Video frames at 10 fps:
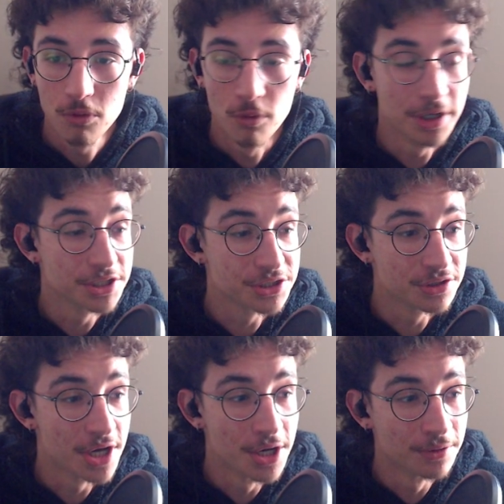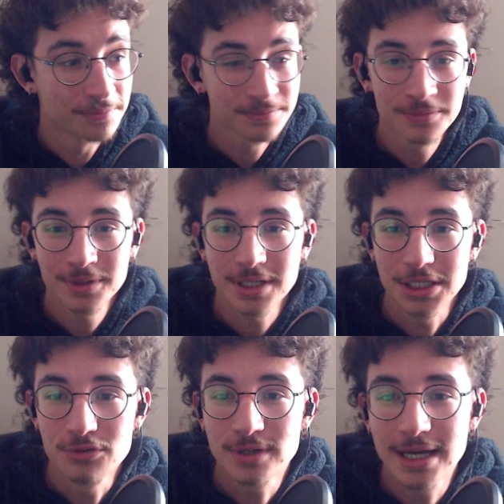wouldn't you know?
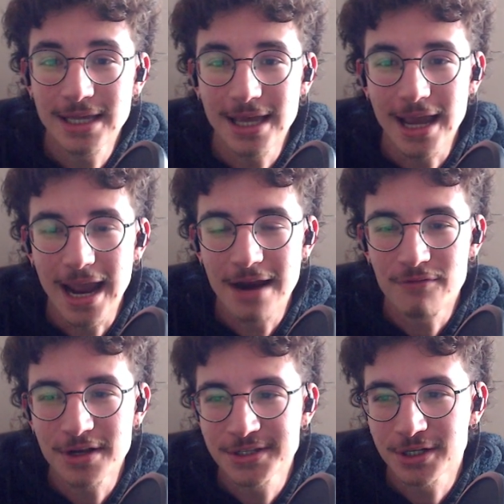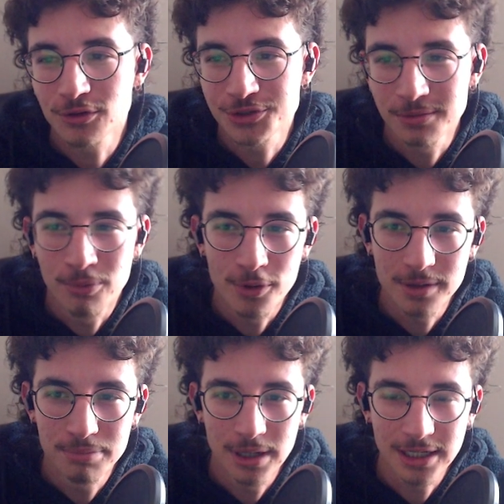You get every single
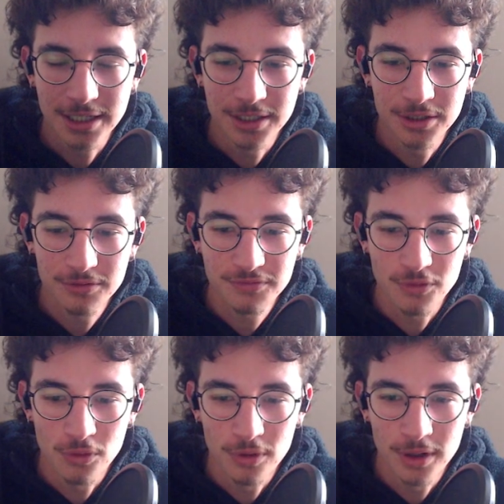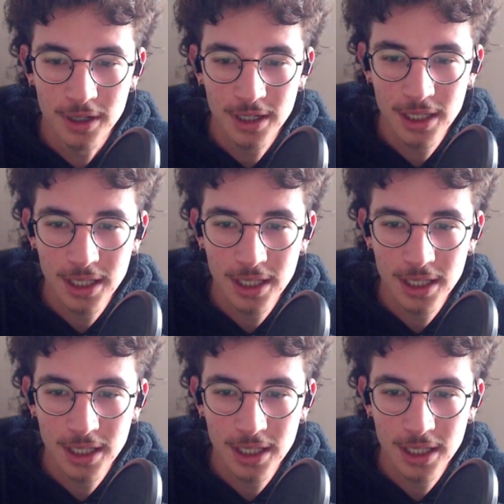supported plugin for